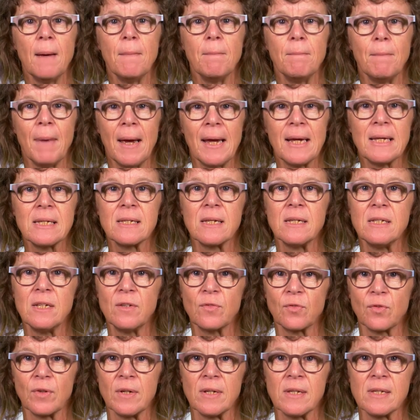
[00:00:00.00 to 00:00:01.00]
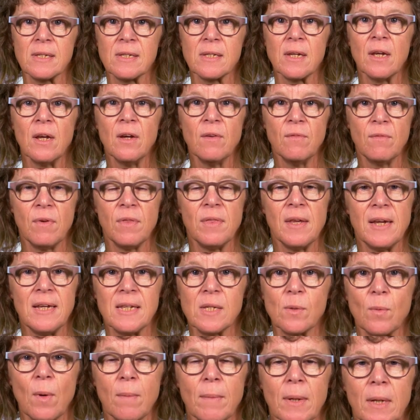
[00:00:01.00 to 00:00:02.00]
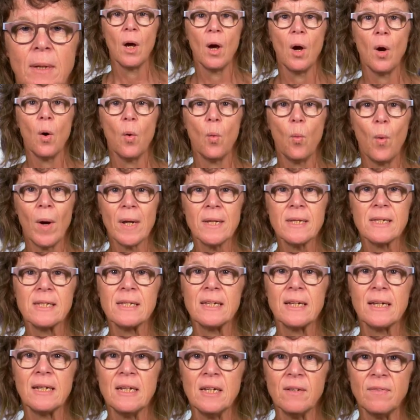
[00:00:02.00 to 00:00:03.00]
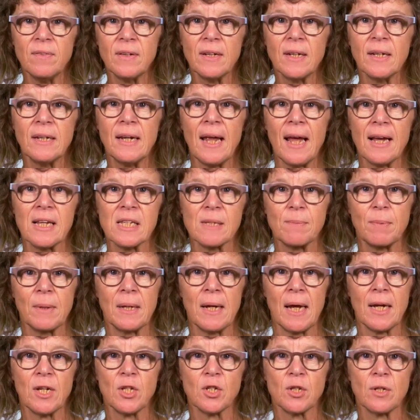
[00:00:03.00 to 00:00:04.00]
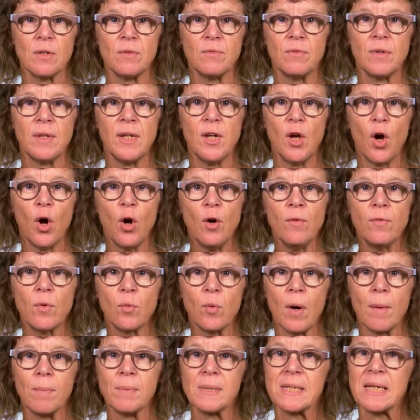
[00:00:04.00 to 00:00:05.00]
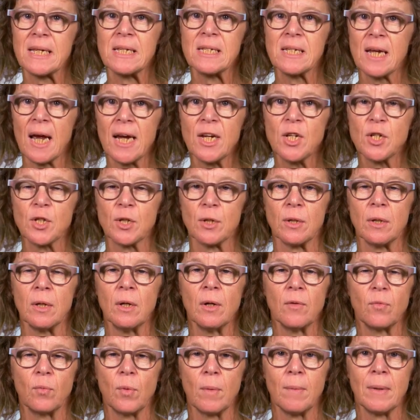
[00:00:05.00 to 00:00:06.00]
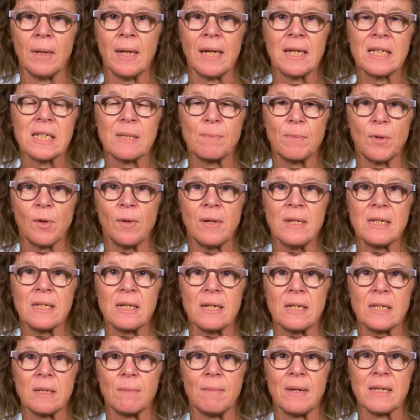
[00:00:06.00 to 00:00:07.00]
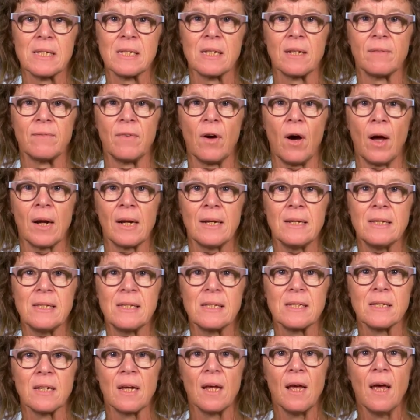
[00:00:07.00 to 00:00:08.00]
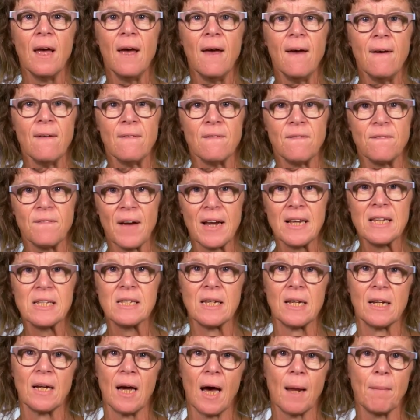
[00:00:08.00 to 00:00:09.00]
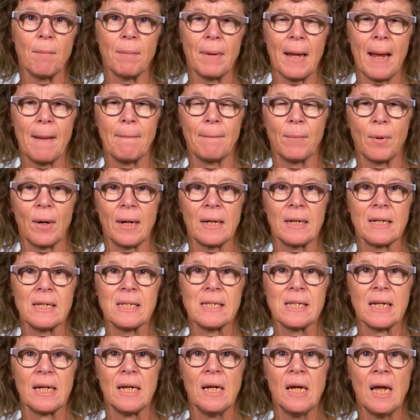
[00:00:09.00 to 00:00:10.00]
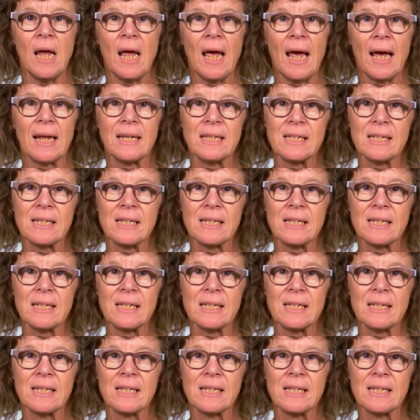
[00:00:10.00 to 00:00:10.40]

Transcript: makes a difference for these women. One significant explanation for the overrepresentation of women experiencing domestic violence, facing unplanned pregnancy and